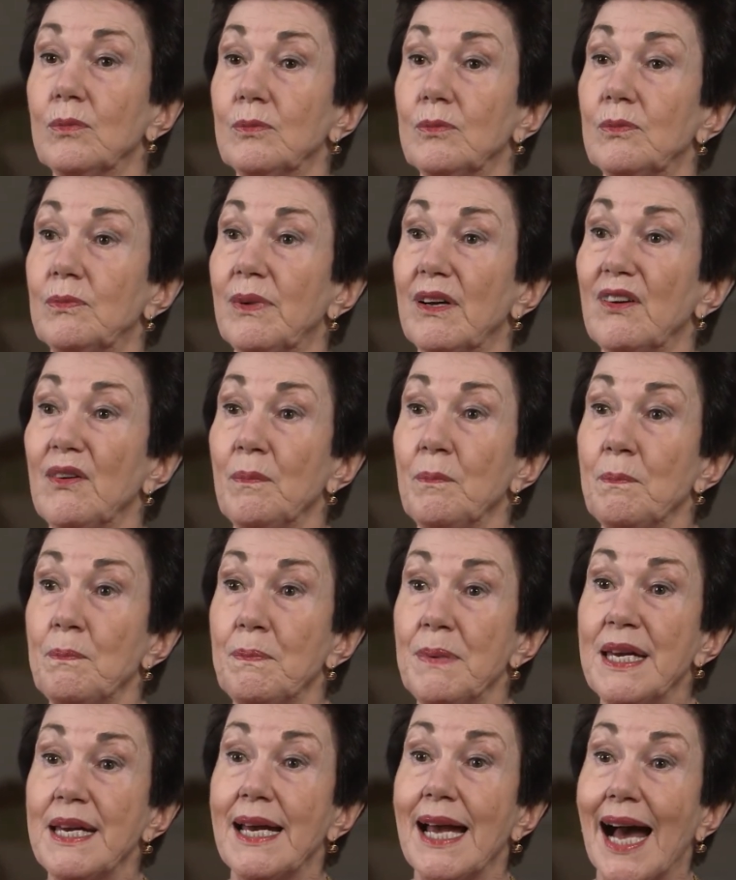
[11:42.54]
very
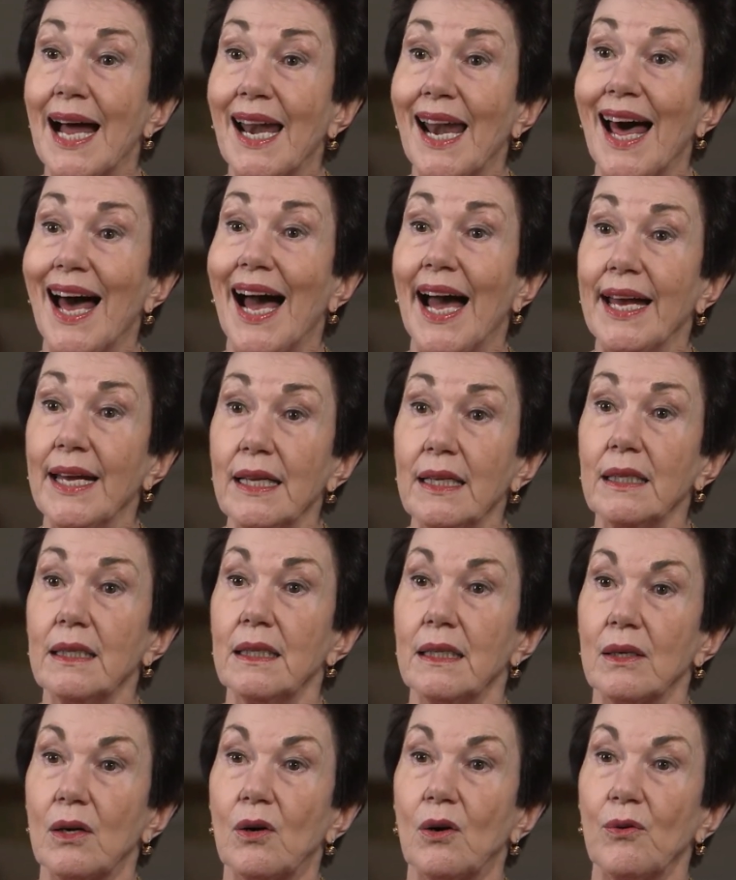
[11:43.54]
big ally
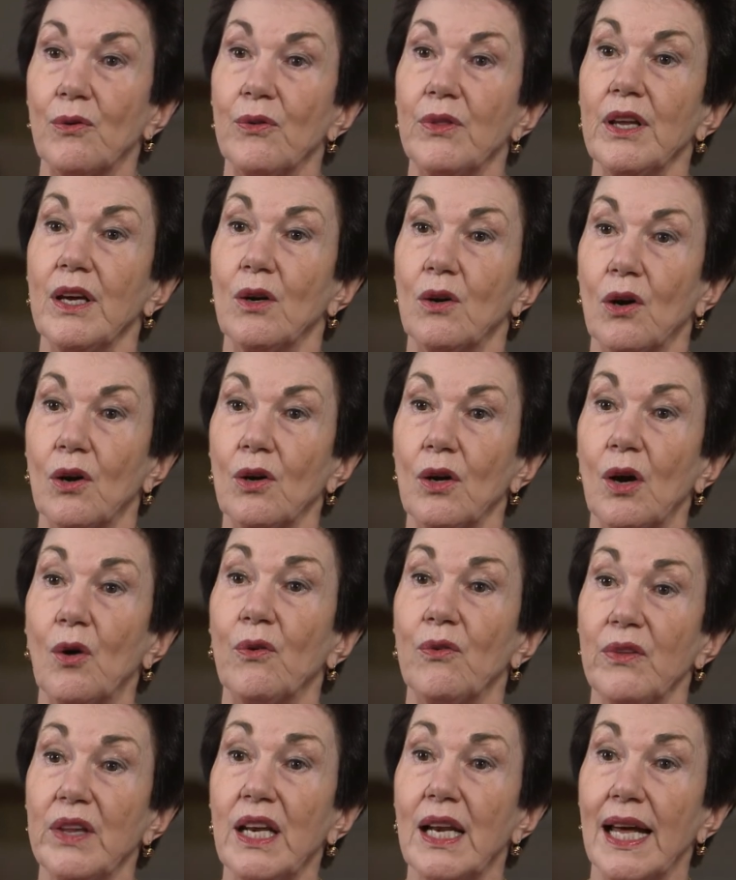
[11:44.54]
of
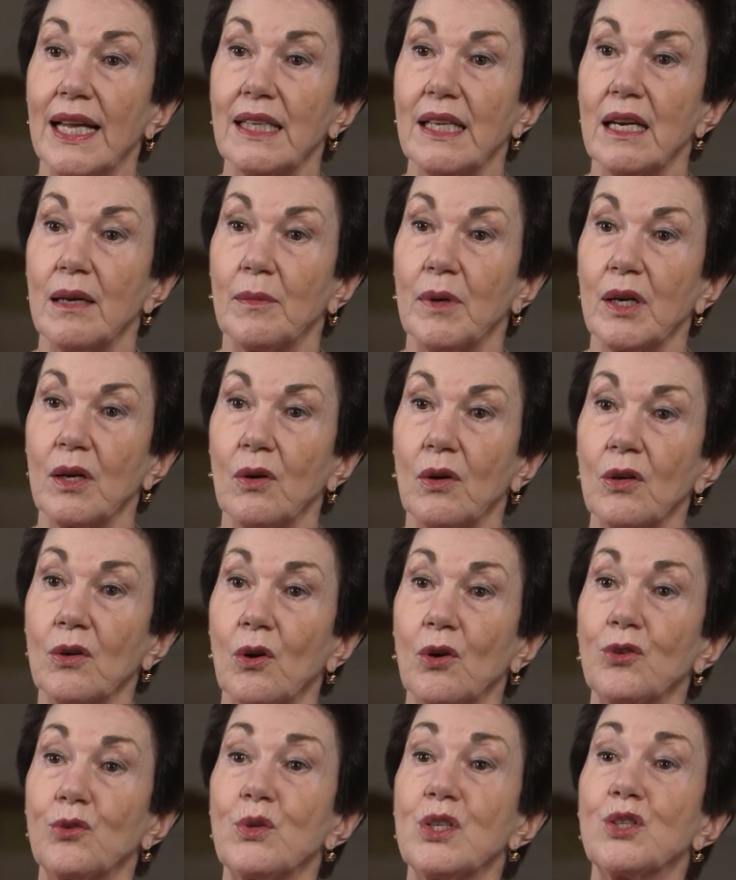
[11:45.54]
the Latin American
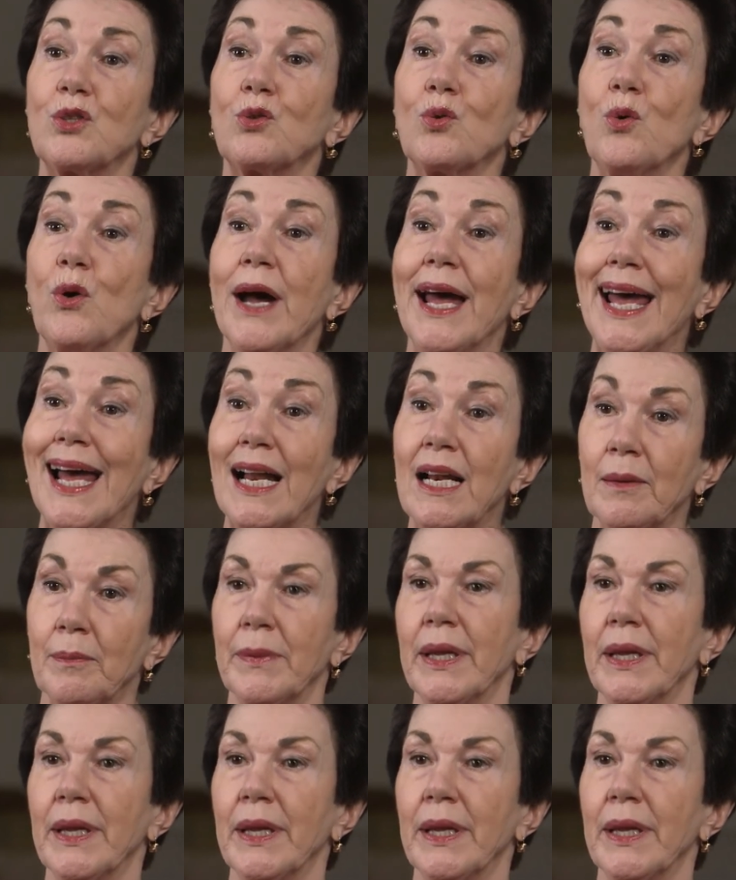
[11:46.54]
countries to help